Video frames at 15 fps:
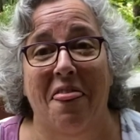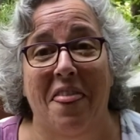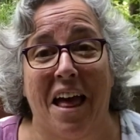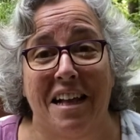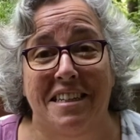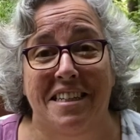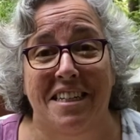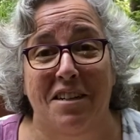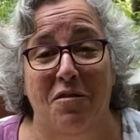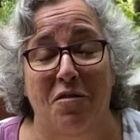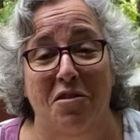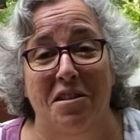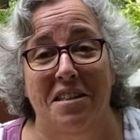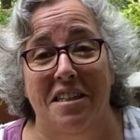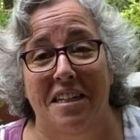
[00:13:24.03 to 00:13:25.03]
that's it
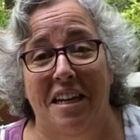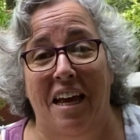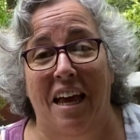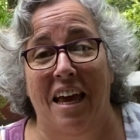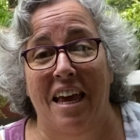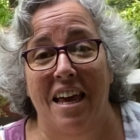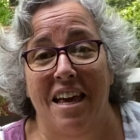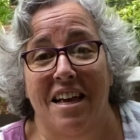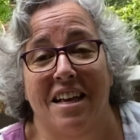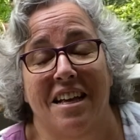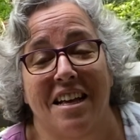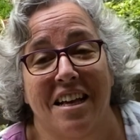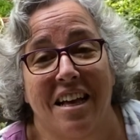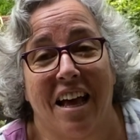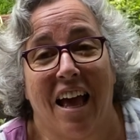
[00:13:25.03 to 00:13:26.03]
for today.
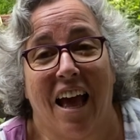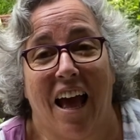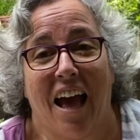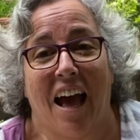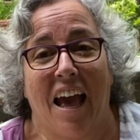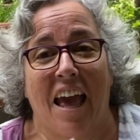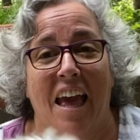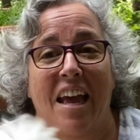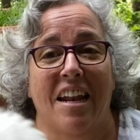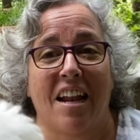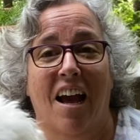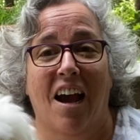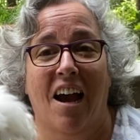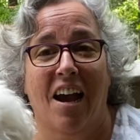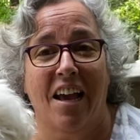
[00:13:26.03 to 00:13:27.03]

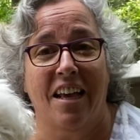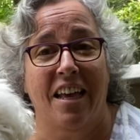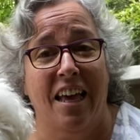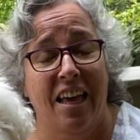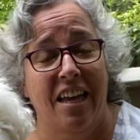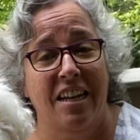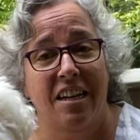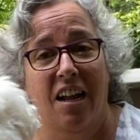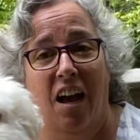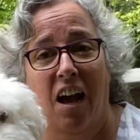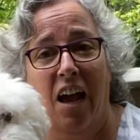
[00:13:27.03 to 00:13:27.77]
And again,